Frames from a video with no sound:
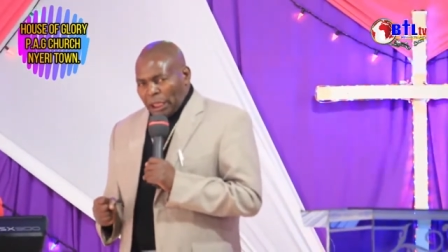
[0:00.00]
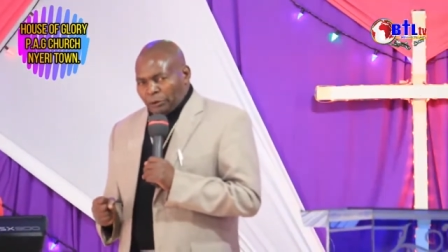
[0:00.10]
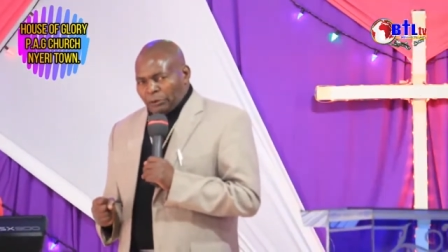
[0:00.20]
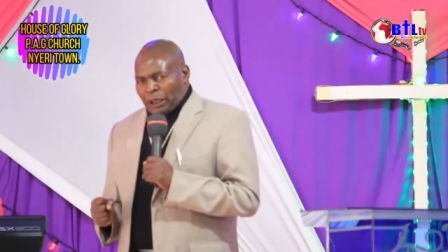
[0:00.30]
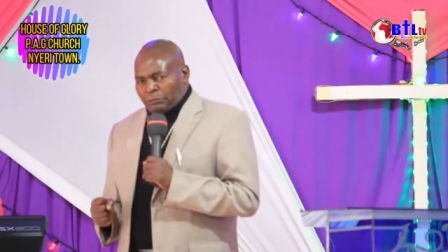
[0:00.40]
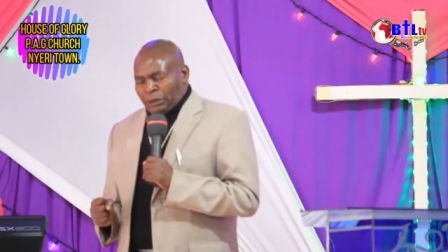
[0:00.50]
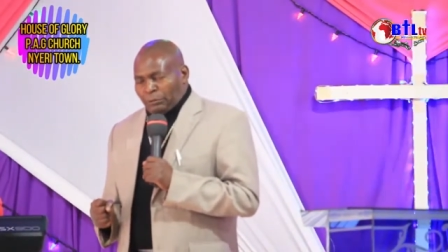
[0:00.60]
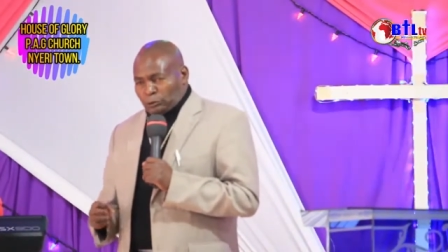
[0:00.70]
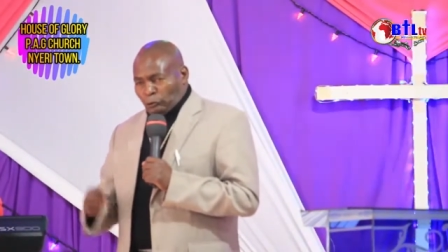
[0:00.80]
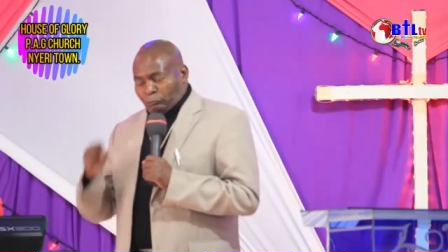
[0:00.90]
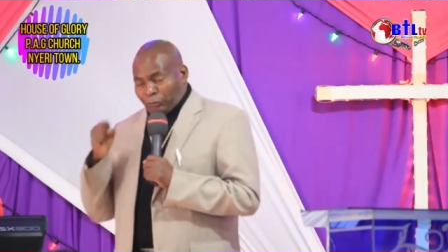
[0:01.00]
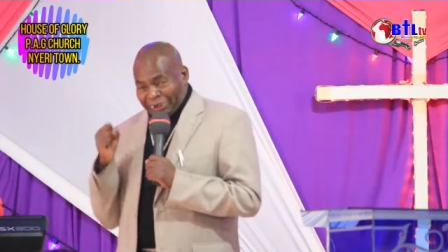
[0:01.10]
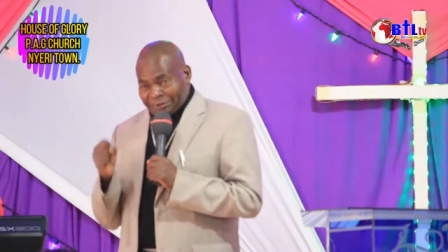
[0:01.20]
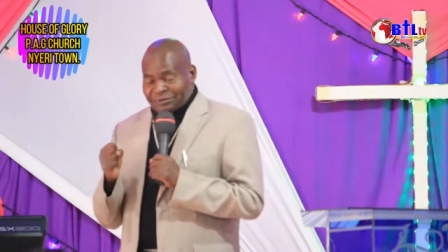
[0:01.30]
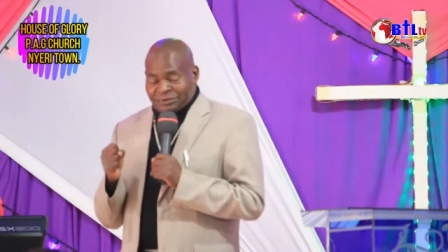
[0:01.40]
and we can be able to
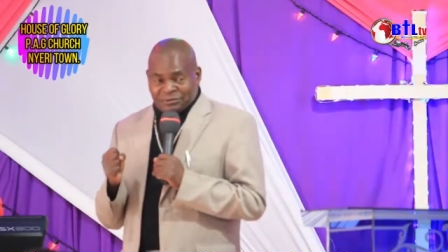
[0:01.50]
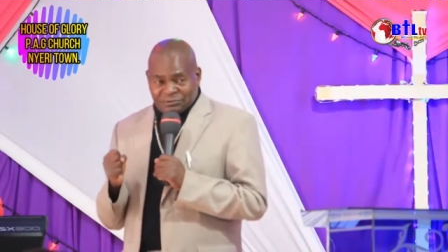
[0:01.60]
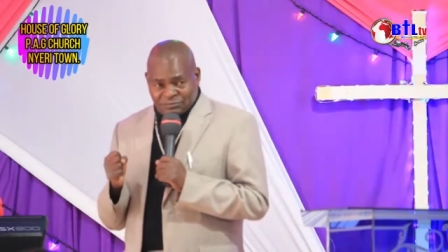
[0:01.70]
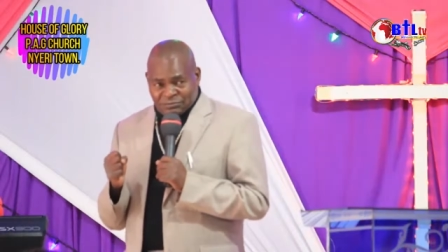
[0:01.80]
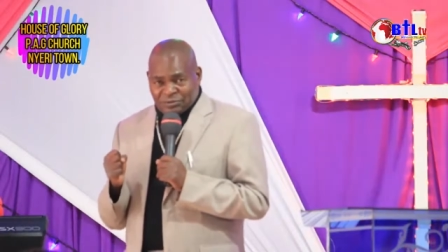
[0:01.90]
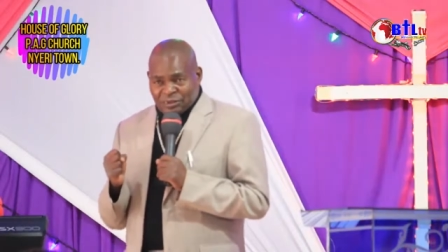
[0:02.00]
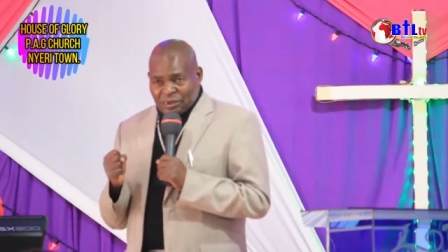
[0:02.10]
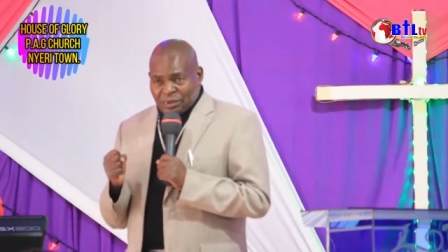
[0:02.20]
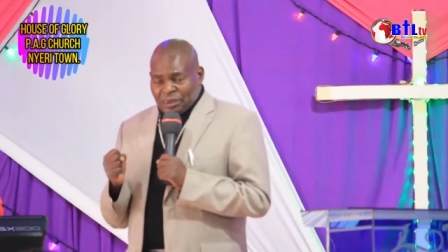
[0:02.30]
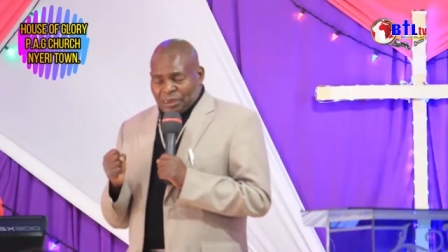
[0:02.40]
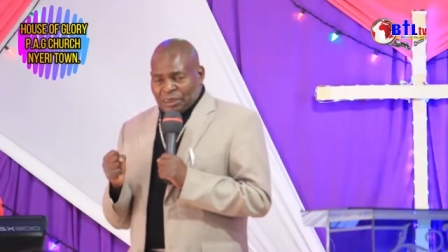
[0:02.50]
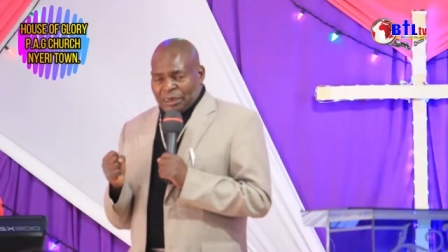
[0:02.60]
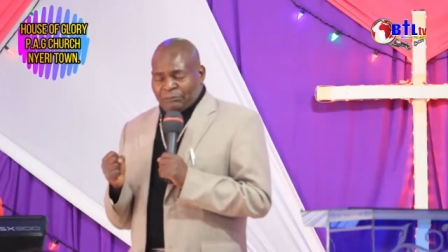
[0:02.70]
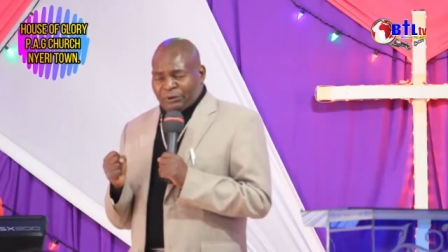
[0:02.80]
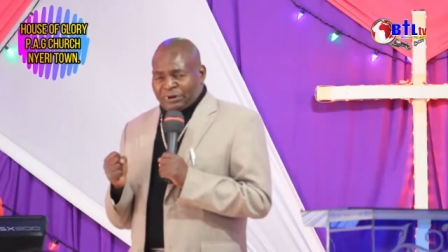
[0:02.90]
face
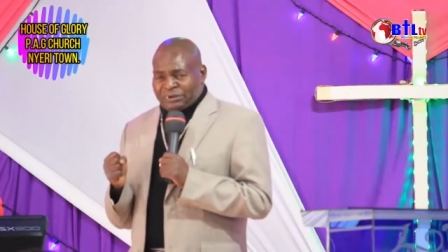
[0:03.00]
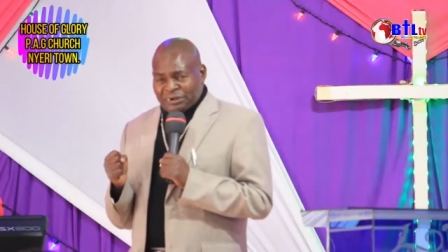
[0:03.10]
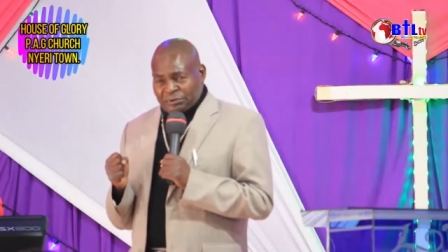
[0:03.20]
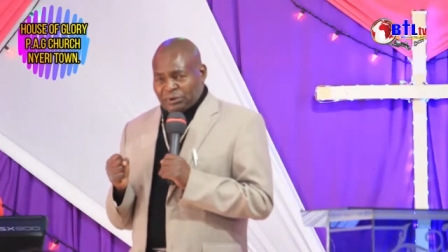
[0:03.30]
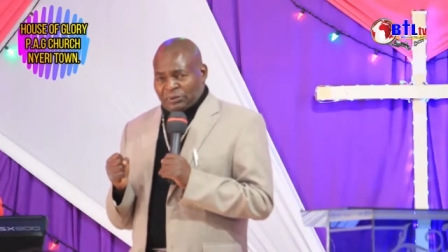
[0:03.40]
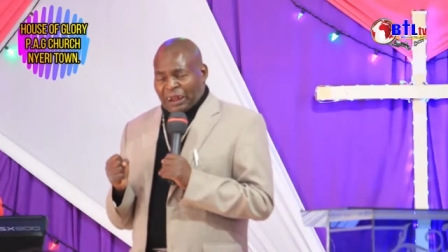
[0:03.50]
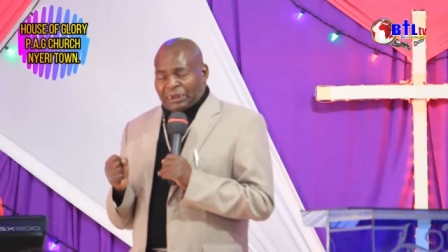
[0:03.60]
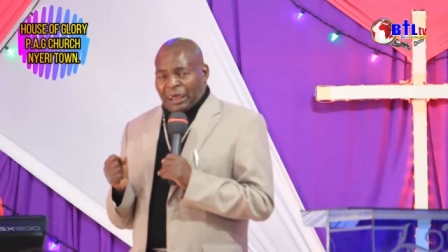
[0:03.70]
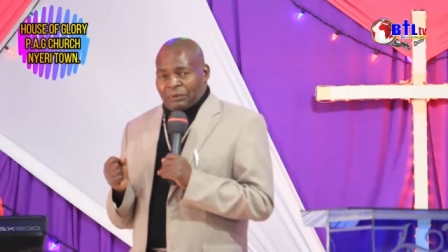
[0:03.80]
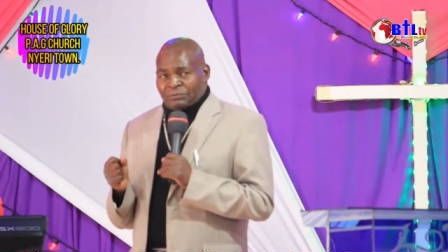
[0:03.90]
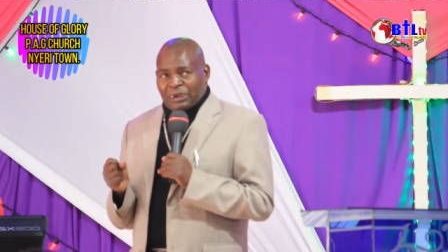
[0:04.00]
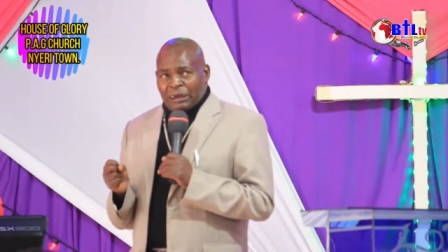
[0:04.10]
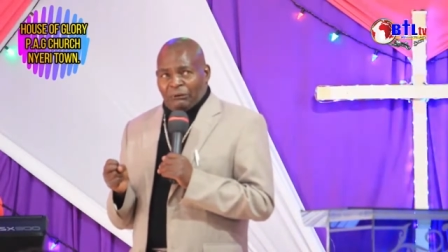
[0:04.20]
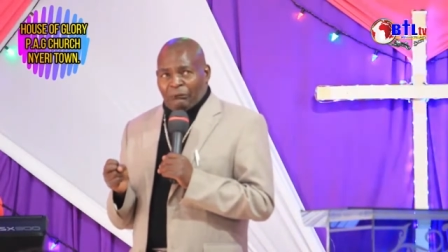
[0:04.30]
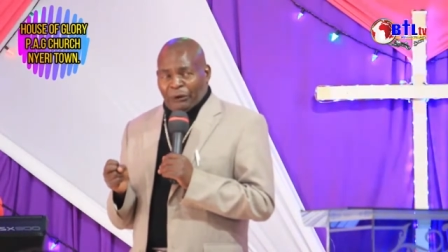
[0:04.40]
Every season that comes
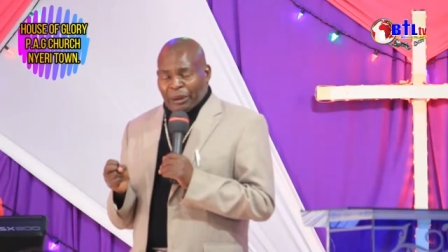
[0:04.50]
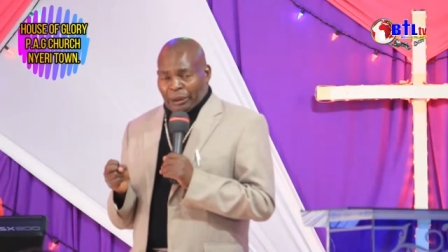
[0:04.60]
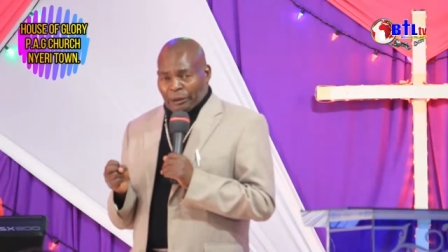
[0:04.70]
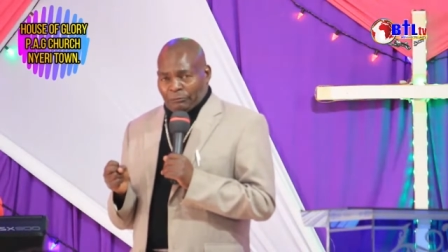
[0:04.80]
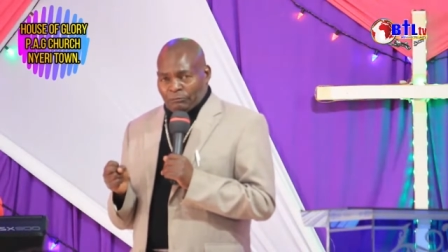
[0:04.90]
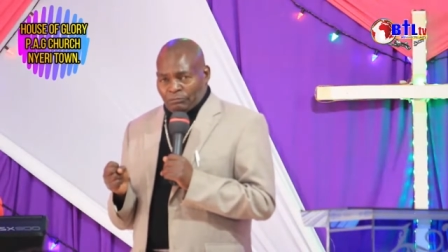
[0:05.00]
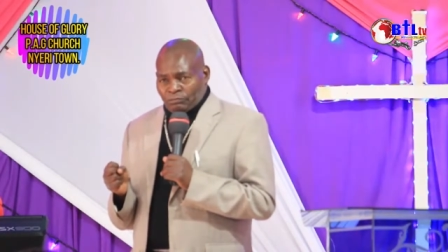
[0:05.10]
our way,